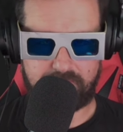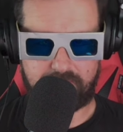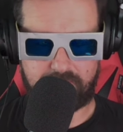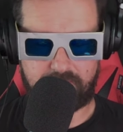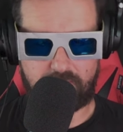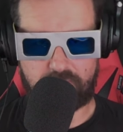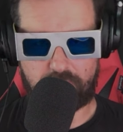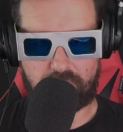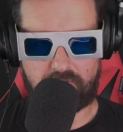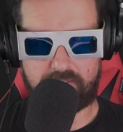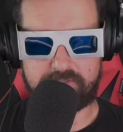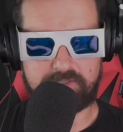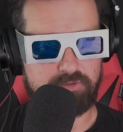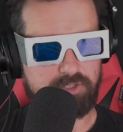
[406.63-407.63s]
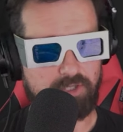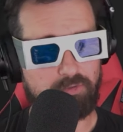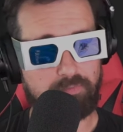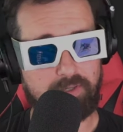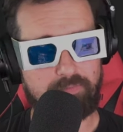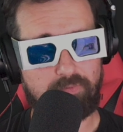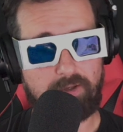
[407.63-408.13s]
You know, other places, there's
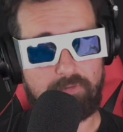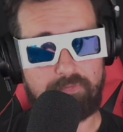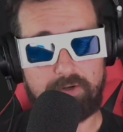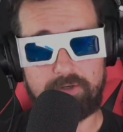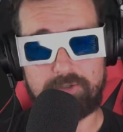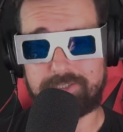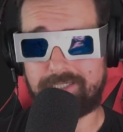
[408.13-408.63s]
other people out there